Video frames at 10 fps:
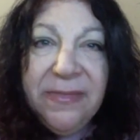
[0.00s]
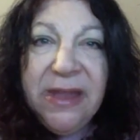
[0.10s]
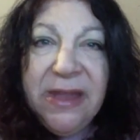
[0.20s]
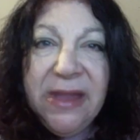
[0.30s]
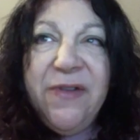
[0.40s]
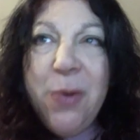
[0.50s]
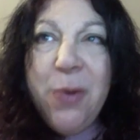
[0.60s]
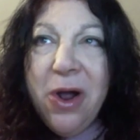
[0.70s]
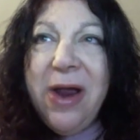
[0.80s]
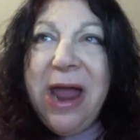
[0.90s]
If you
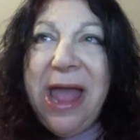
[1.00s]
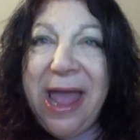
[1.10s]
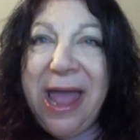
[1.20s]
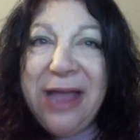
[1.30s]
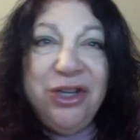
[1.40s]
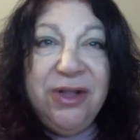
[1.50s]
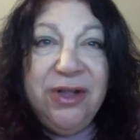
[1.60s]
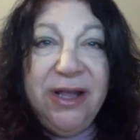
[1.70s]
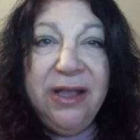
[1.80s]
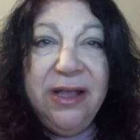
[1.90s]
are
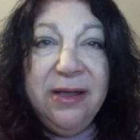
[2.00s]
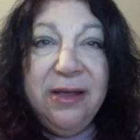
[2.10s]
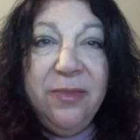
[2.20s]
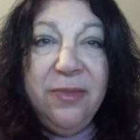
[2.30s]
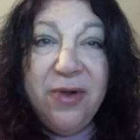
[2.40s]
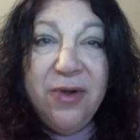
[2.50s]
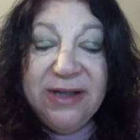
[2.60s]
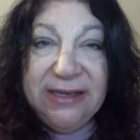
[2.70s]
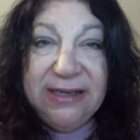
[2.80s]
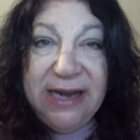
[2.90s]
actually
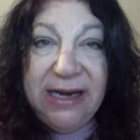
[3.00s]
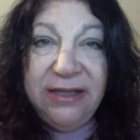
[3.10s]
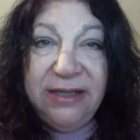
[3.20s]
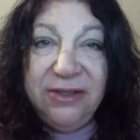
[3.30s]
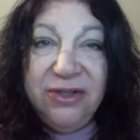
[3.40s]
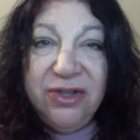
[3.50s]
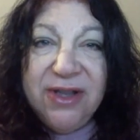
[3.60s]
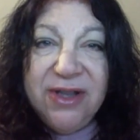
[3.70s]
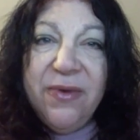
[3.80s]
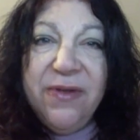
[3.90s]
procrastinating, so
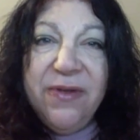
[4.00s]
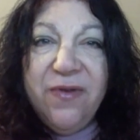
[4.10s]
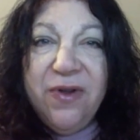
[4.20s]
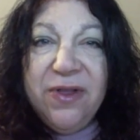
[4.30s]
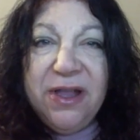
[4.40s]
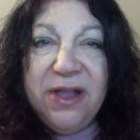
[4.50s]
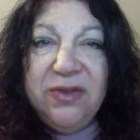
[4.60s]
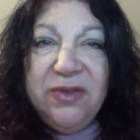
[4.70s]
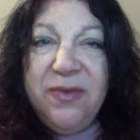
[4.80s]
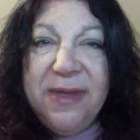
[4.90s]
some of the 4 things
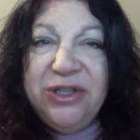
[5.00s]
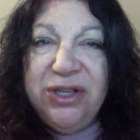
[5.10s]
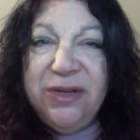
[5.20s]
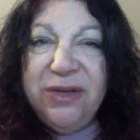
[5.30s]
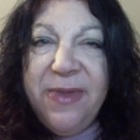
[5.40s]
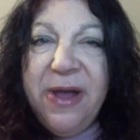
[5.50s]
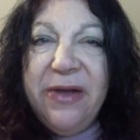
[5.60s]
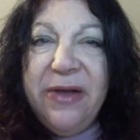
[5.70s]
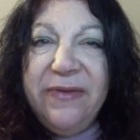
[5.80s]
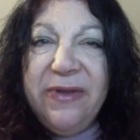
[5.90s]
we mentioned
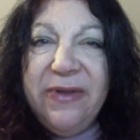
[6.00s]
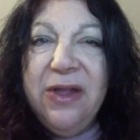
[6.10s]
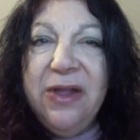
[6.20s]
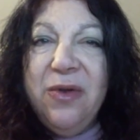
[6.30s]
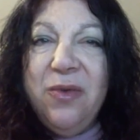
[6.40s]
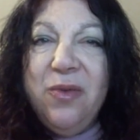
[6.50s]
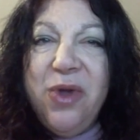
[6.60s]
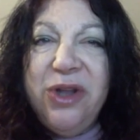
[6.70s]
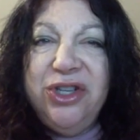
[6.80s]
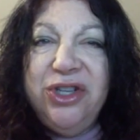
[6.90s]
above,
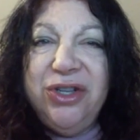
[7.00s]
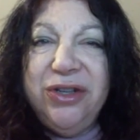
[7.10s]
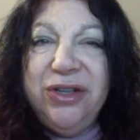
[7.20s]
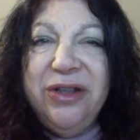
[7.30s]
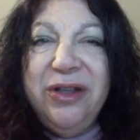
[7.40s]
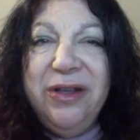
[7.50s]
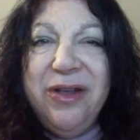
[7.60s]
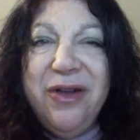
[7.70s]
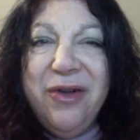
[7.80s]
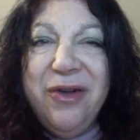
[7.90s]
which
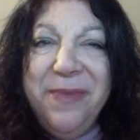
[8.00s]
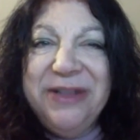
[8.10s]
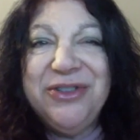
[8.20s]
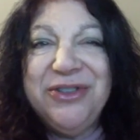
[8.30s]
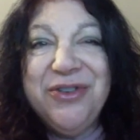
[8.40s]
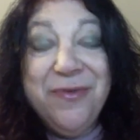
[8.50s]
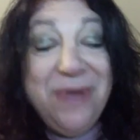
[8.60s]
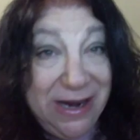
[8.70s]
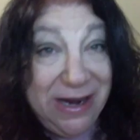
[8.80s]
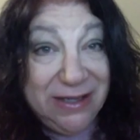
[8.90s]
are
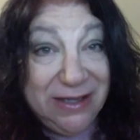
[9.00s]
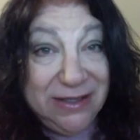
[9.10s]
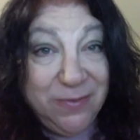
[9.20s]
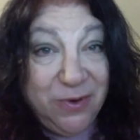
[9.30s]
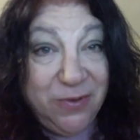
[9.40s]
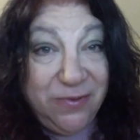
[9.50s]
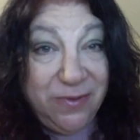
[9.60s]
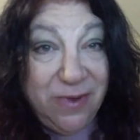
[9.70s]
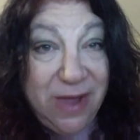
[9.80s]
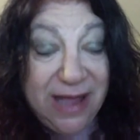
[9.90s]
masquerading
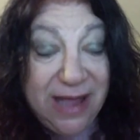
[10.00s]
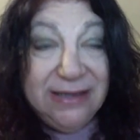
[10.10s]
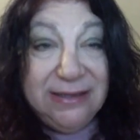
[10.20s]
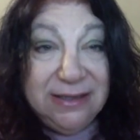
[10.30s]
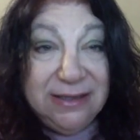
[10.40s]
as